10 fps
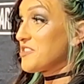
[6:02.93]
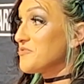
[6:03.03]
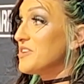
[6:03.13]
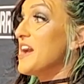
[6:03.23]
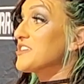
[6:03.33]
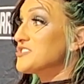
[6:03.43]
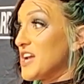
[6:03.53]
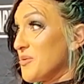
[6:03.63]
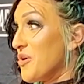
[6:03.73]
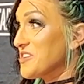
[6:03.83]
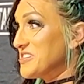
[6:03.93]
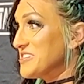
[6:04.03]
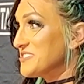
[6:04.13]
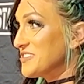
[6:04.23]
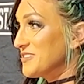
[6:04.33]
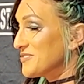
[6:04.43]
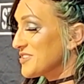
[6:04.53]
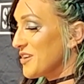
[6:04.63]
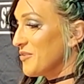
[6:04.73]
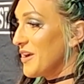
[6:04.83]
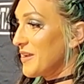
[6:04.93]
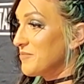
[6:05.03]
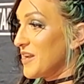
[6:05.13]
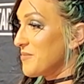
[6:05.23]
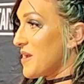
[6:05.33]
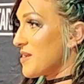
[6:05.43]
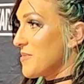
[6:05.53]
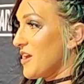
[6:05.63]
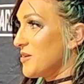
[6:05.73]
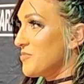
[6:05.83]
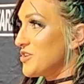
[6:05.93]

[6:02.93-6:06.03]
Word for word: got the reaction I wanted it to, so I am not mad about it.